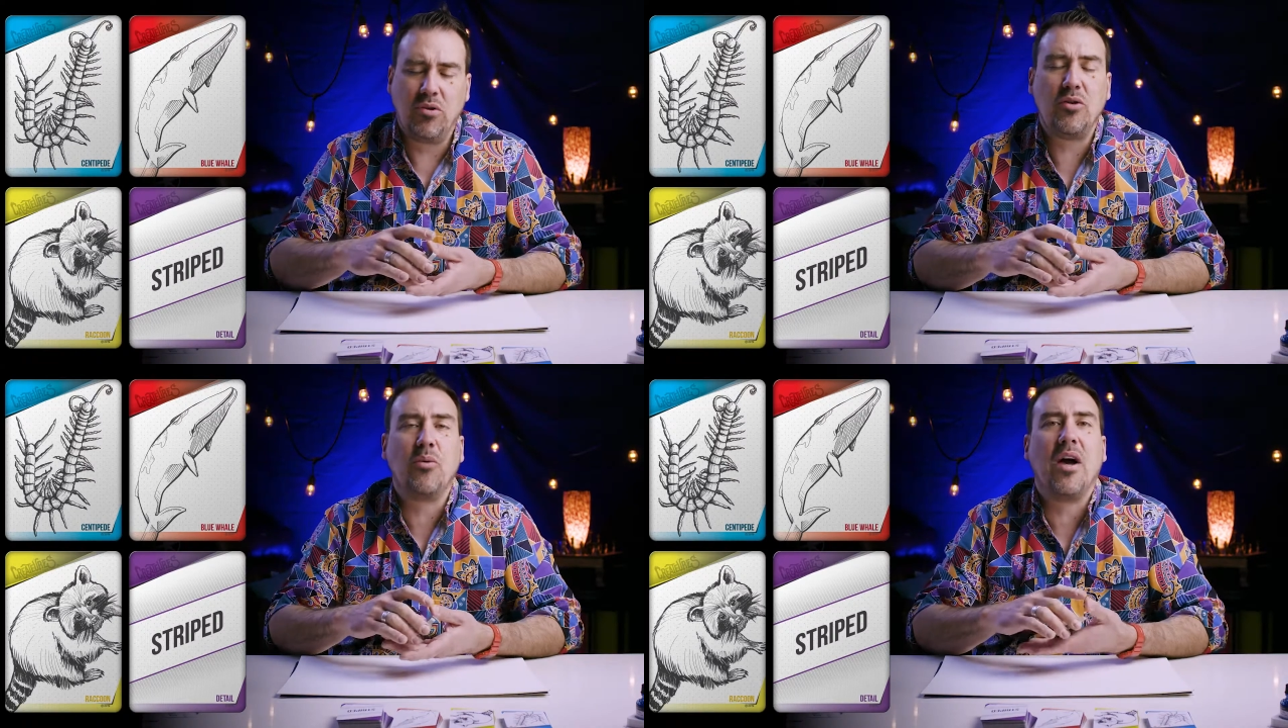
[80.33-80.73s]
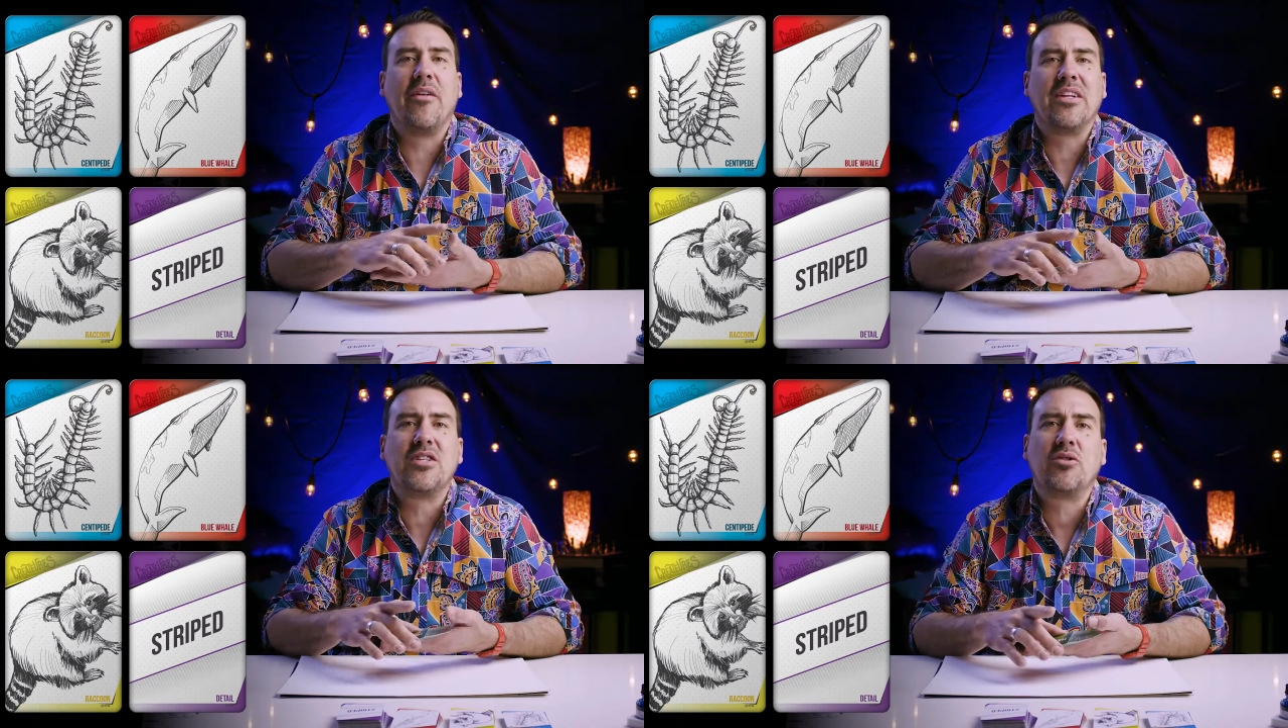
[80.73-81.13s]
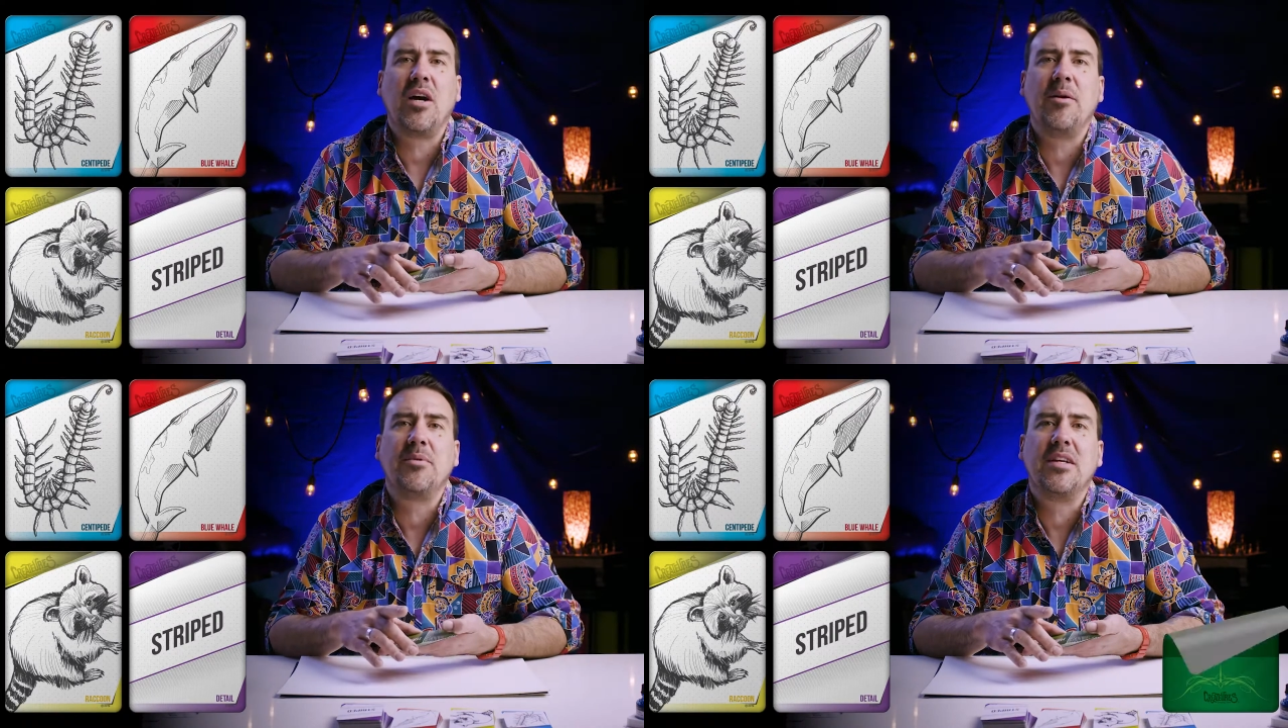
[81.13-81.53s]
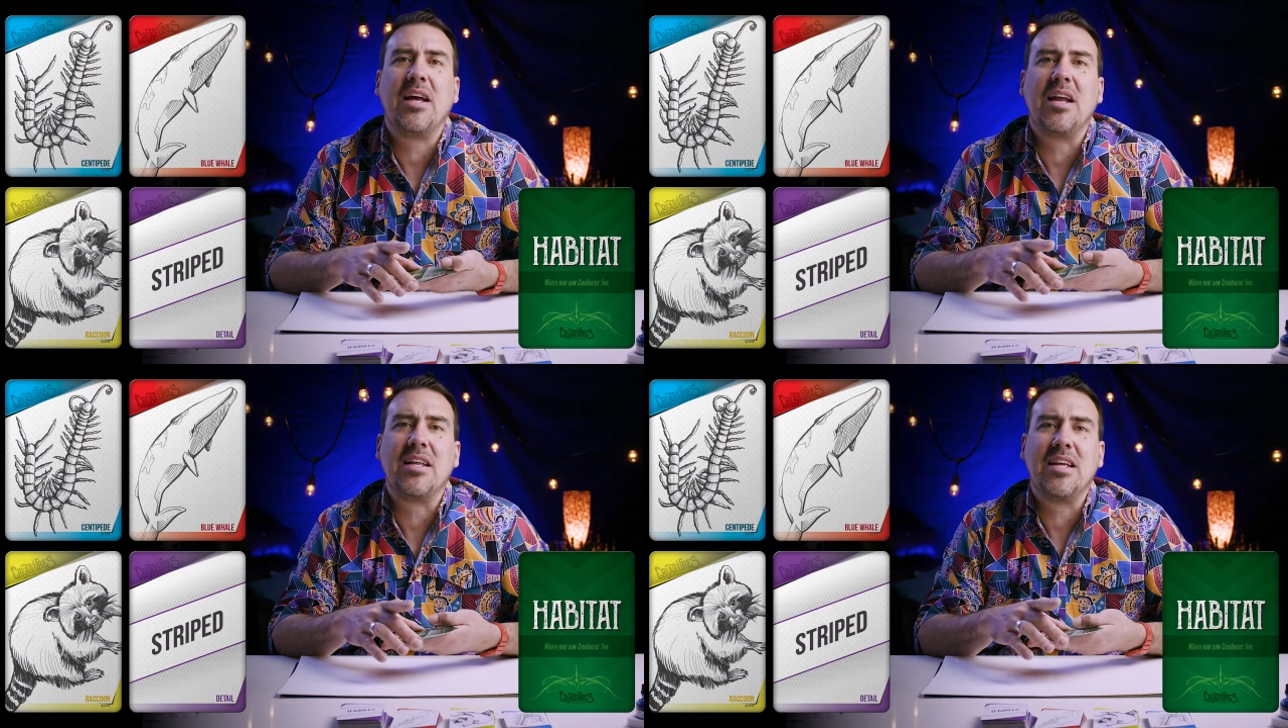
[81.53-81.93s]
blue whale that's striped
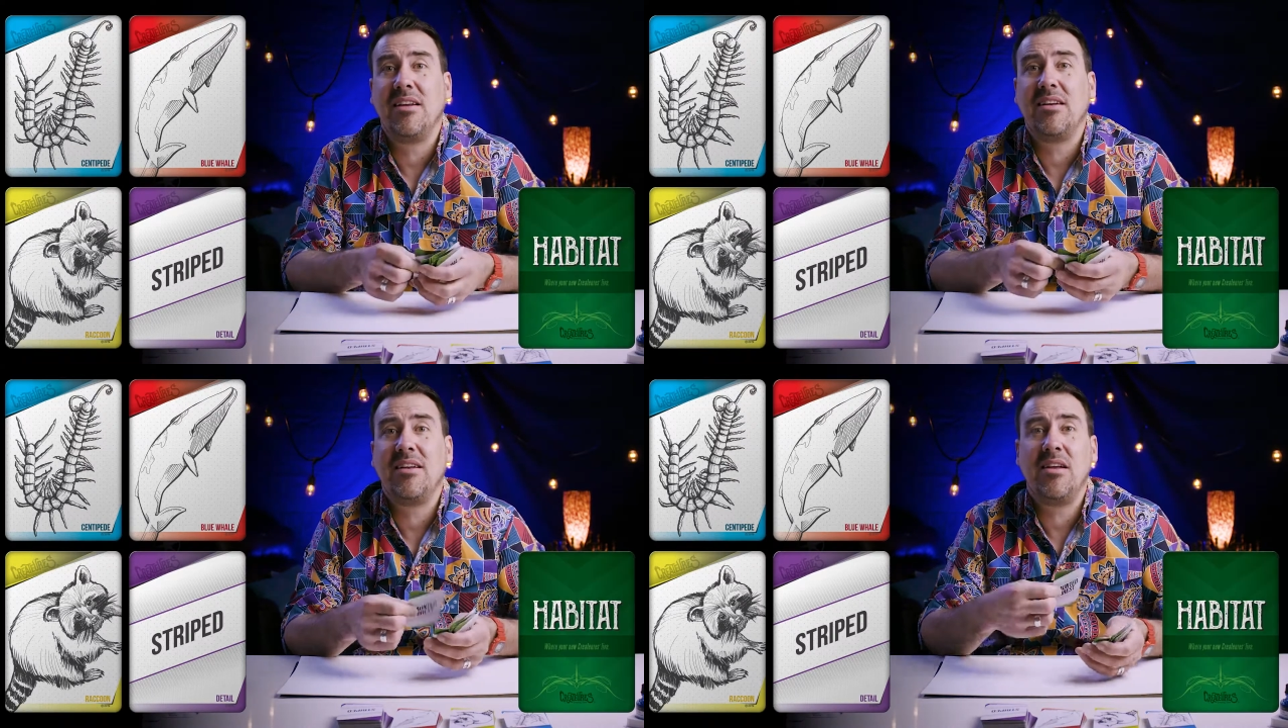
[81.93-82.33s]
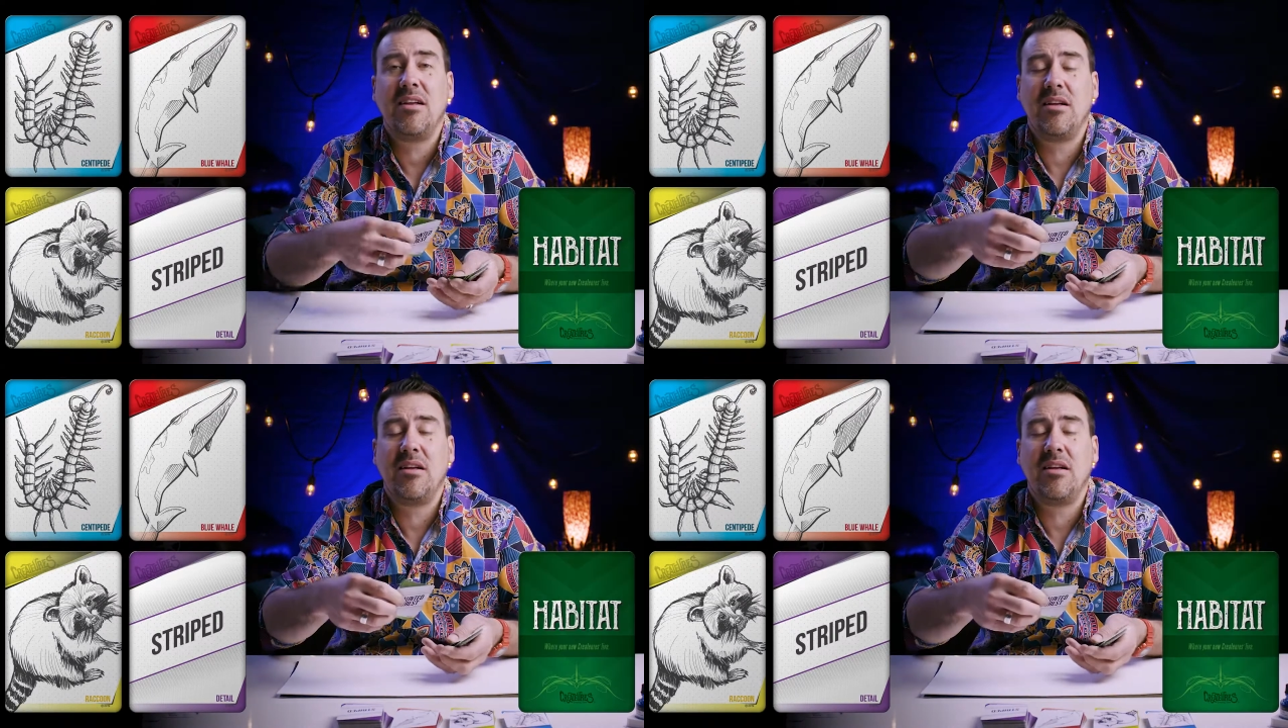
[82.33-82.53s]
in,